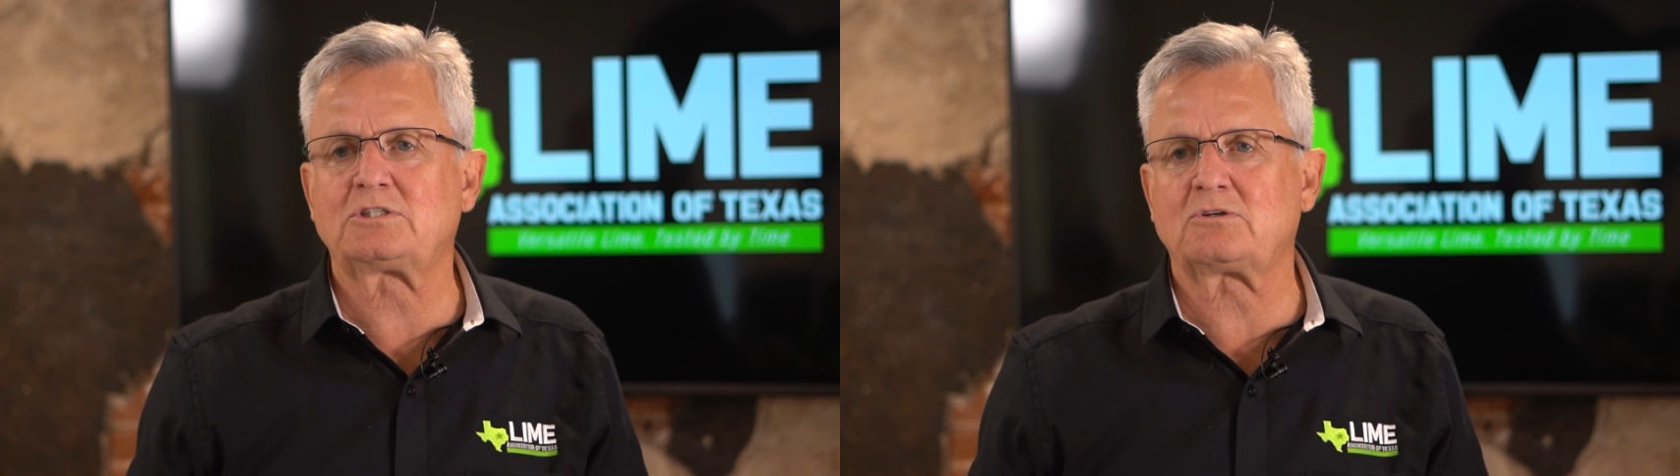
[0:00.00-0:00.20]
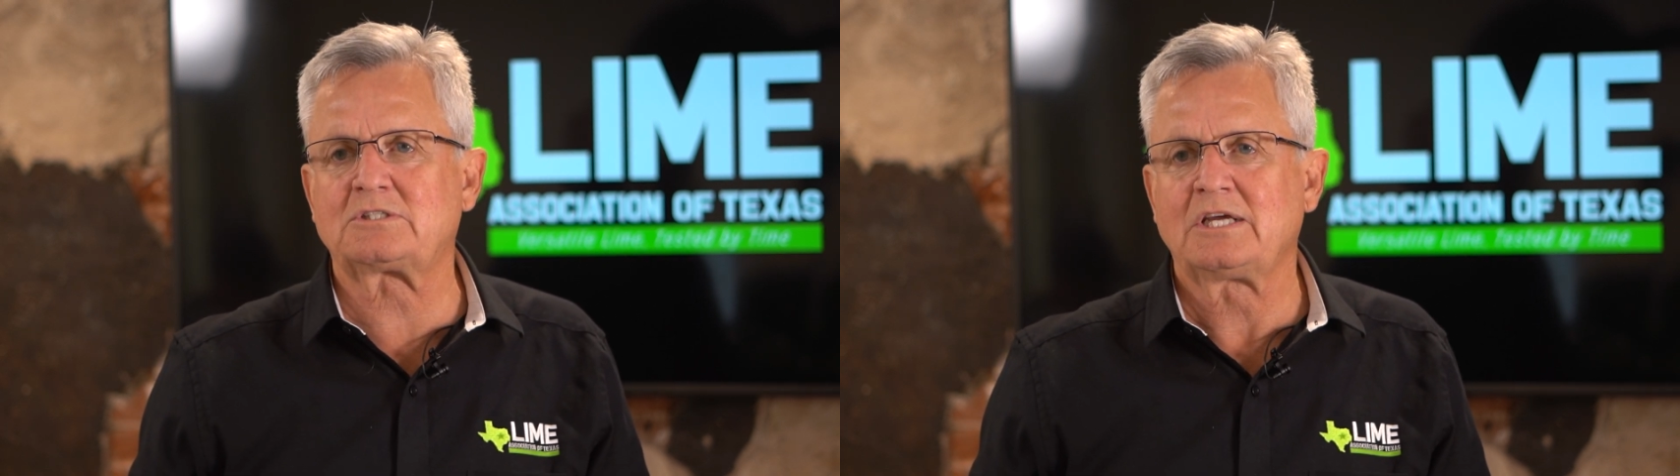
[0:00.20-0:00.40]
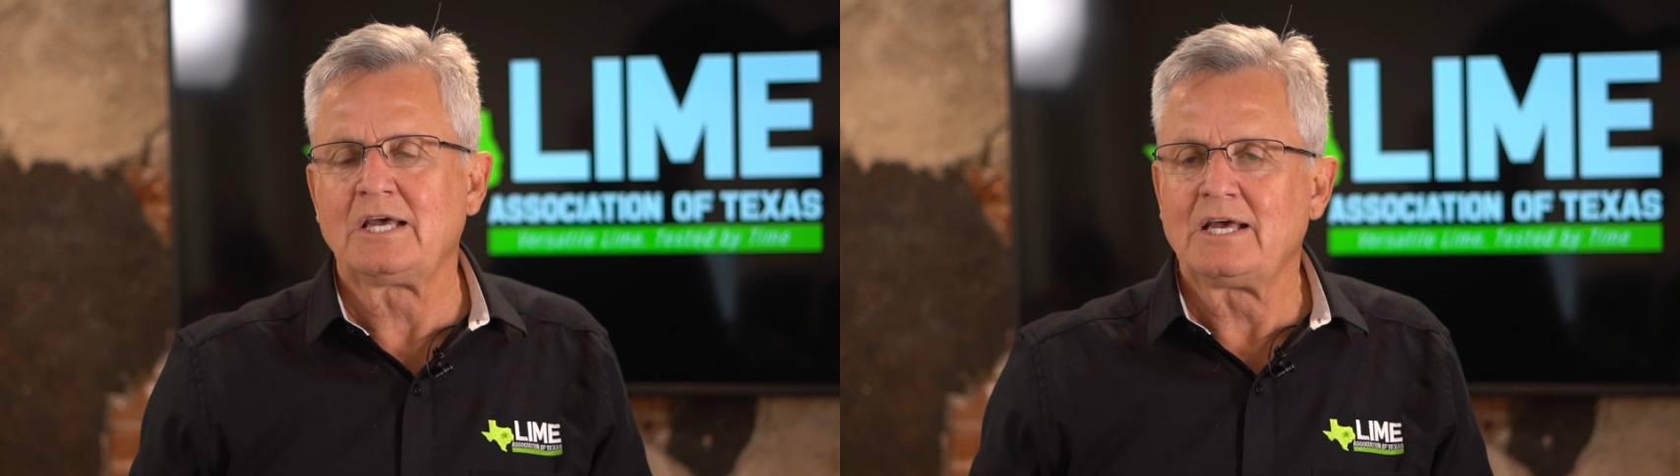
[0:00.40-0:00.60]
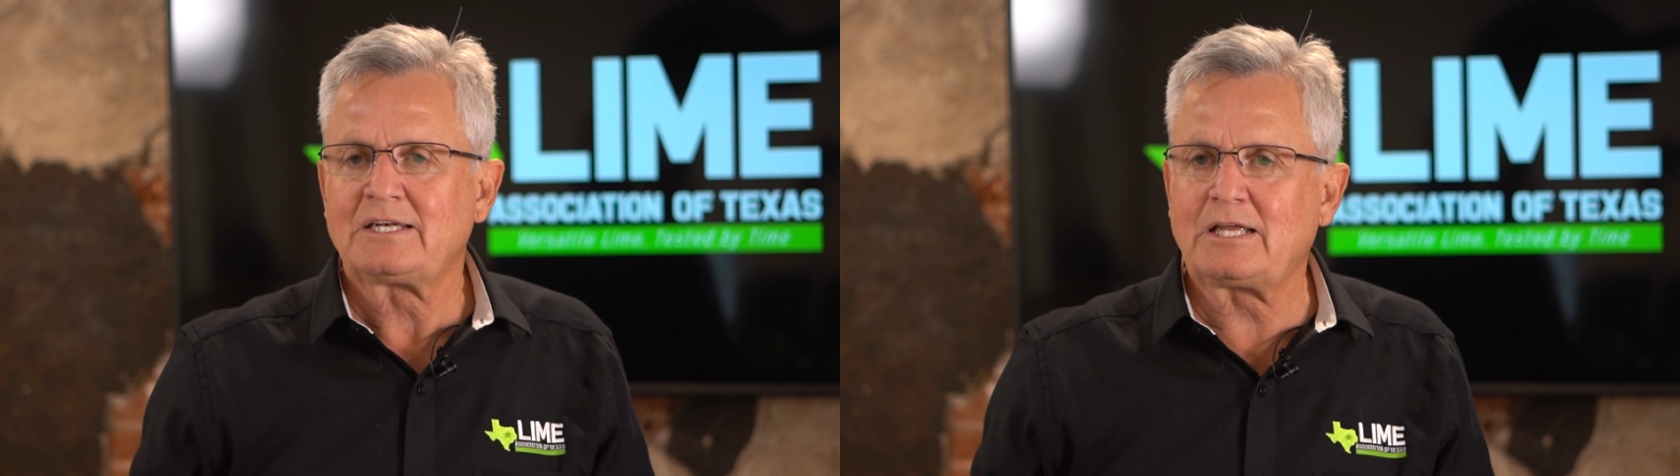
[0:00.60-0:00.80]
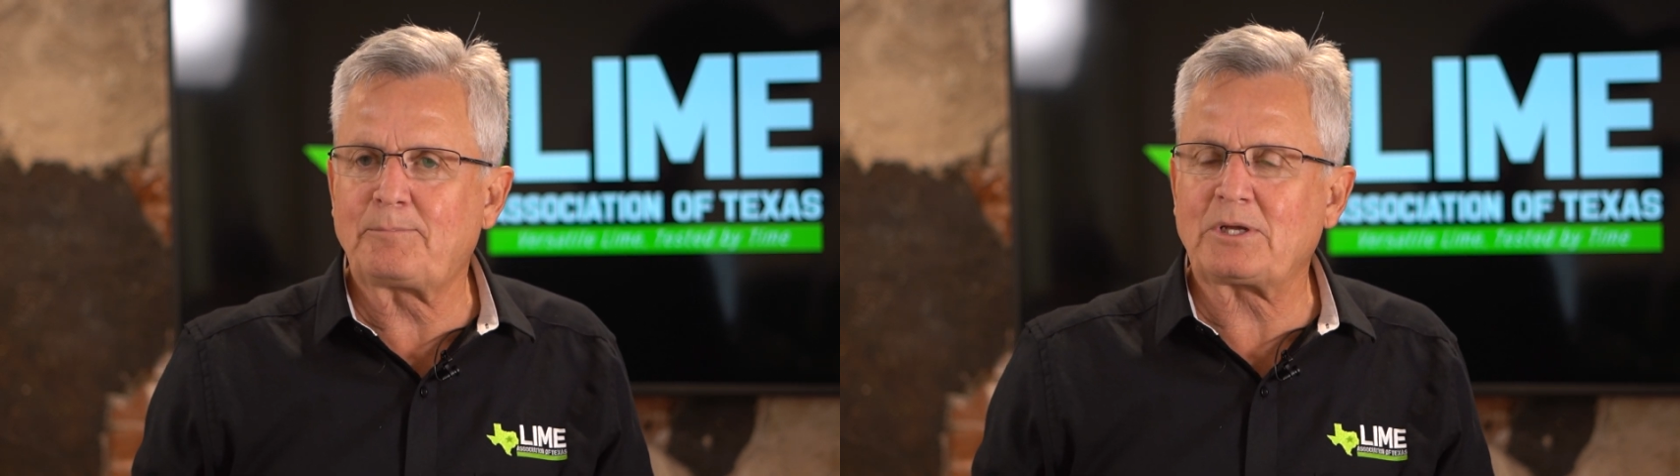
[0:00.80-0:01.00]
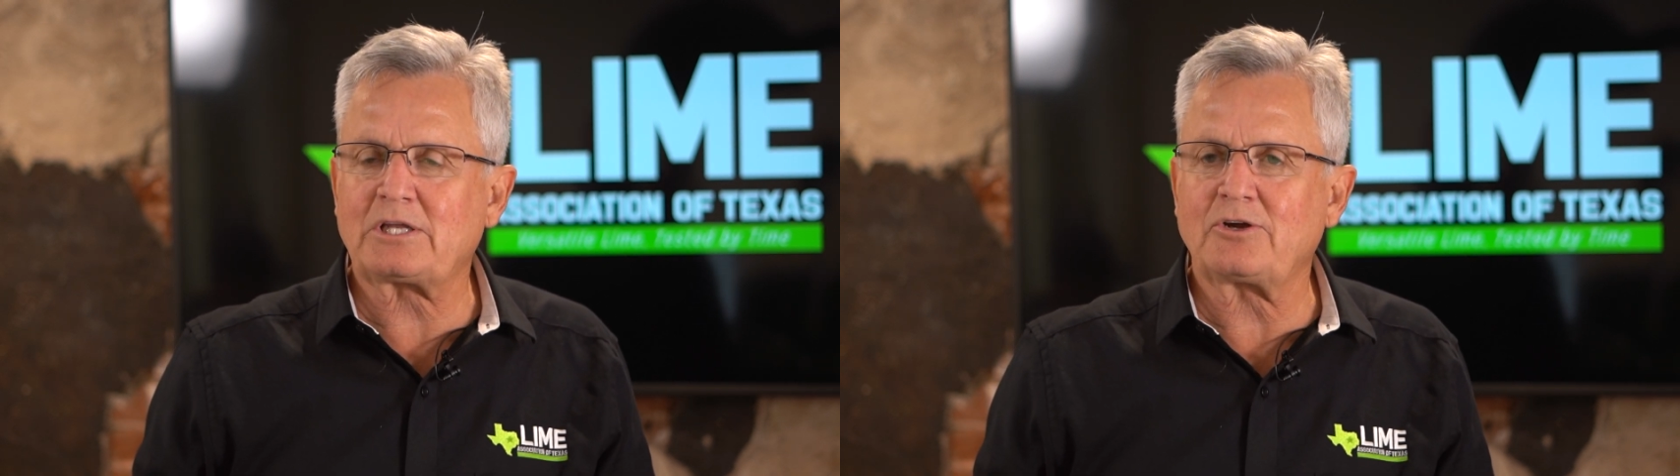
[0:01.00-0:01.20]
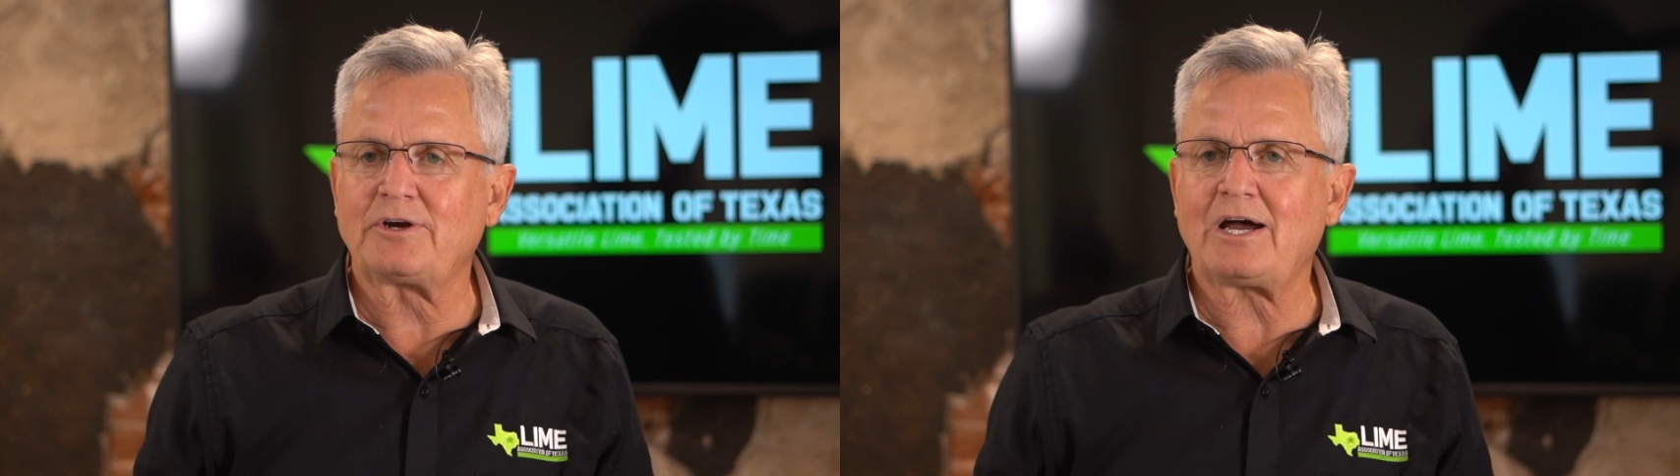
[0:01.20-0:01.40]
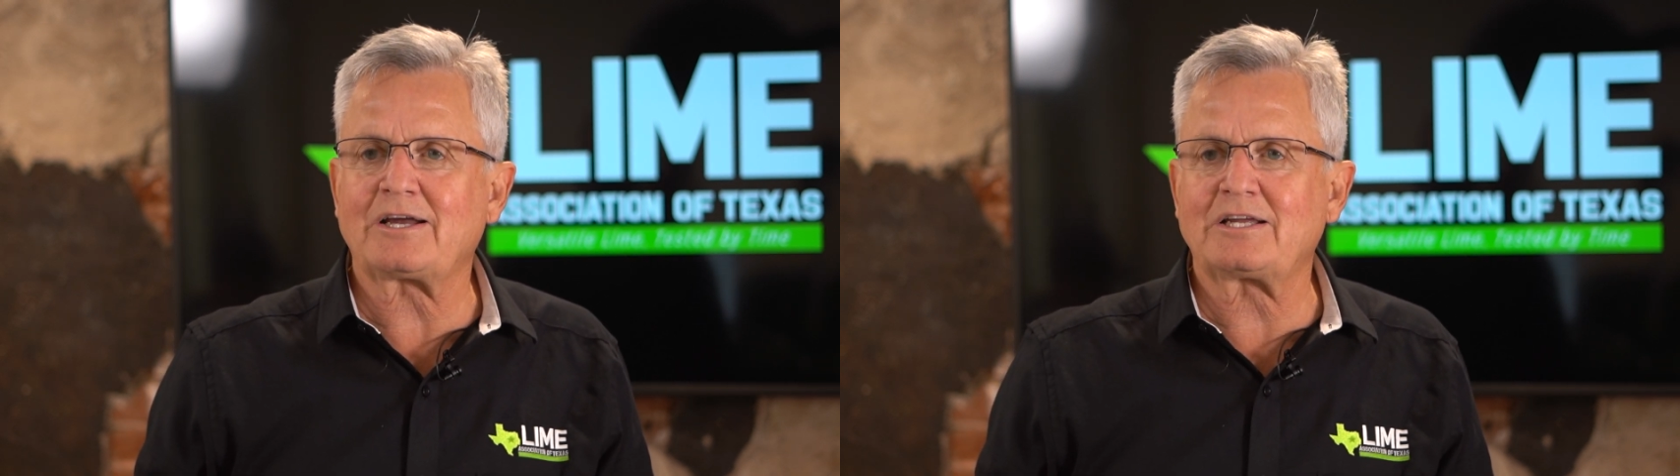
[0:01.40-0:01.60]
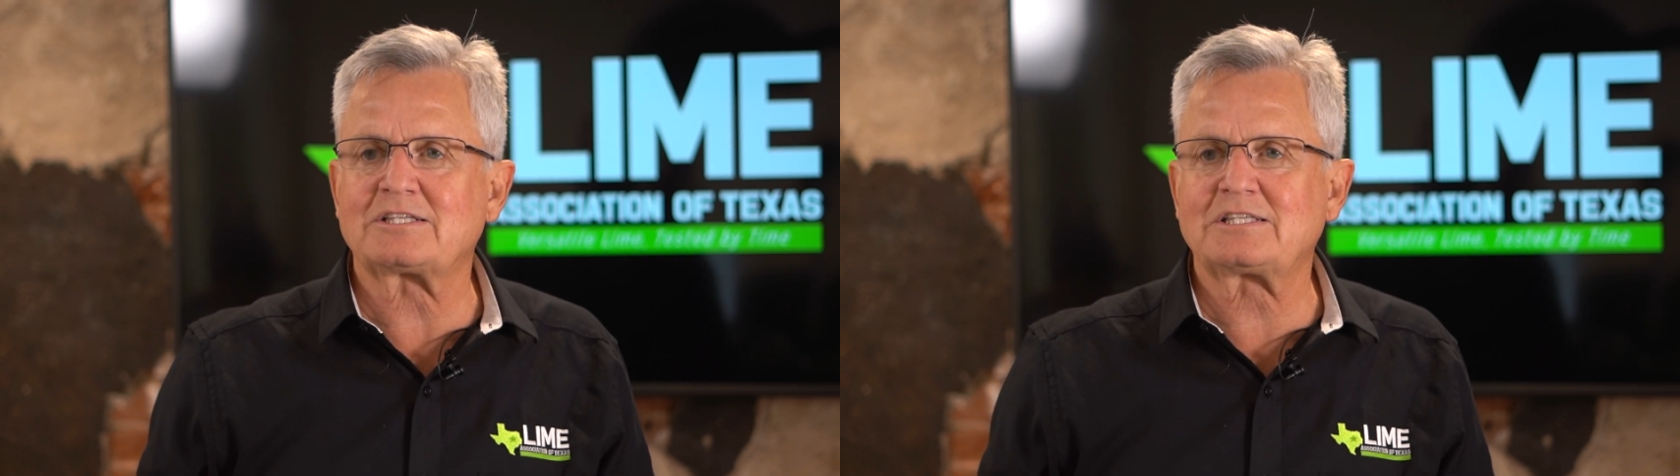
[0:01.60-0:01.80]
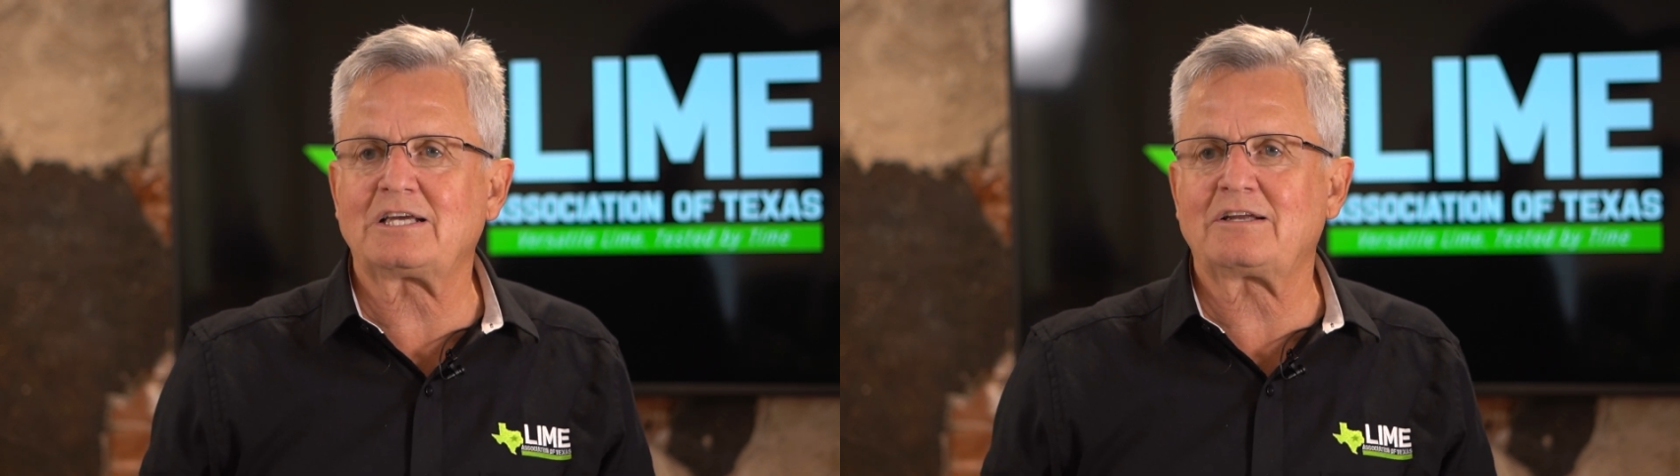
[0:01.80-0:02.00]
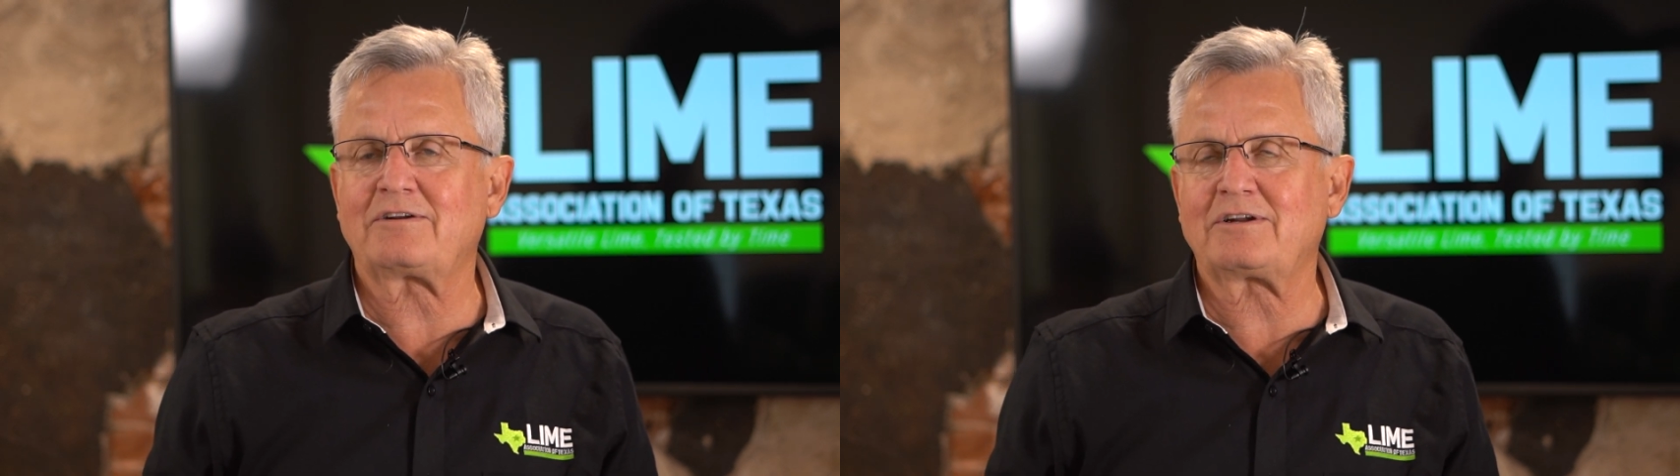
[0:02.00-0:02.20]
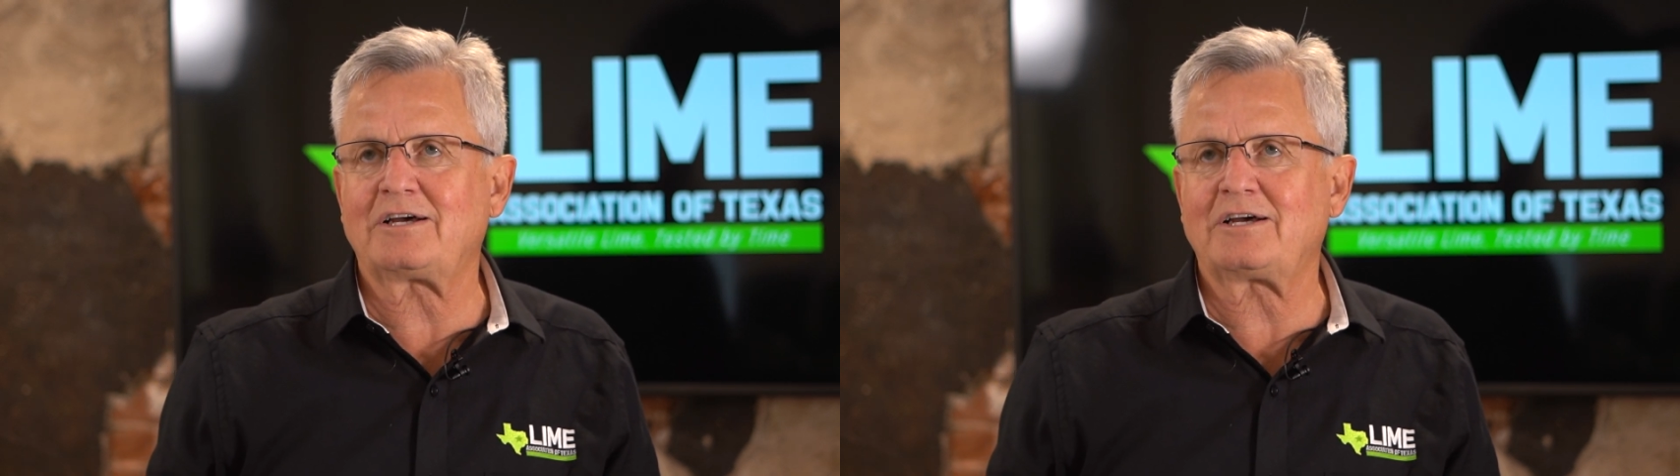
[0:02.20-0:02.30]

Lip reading: You typically are not going to see